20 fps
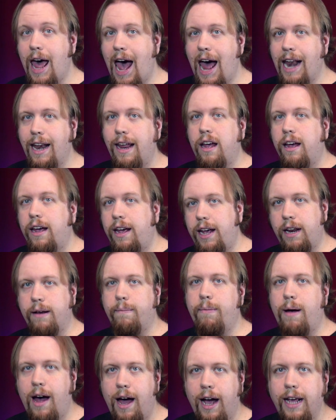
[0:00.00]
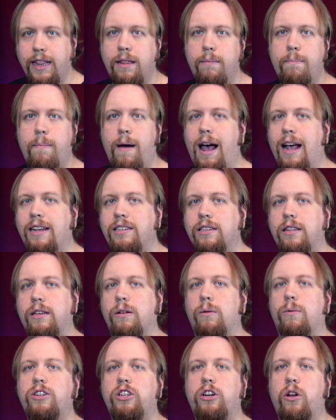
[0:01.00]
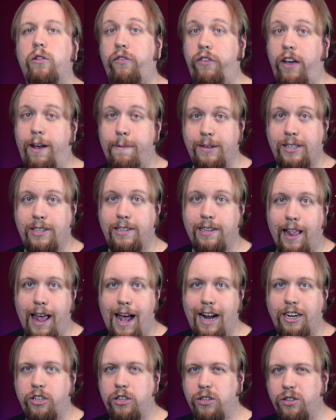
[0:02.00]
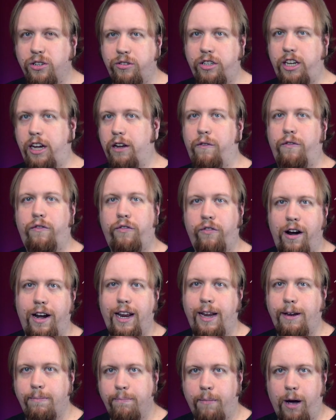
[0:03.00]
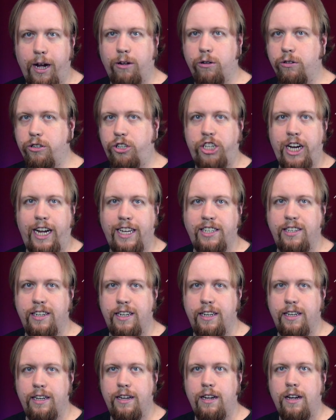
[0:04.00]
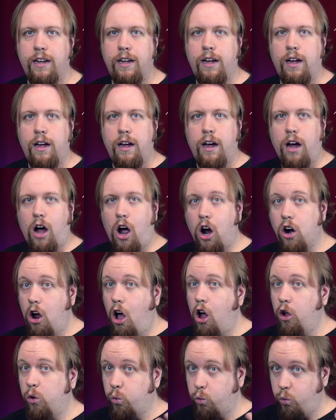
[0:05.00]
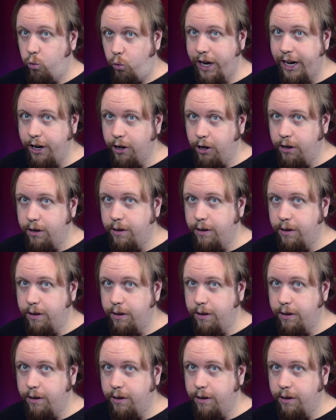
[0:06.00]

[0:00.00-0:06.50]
that, in Behind the Mask, the original famous slashers, you know, Freddy, Michael, Jason, are all real.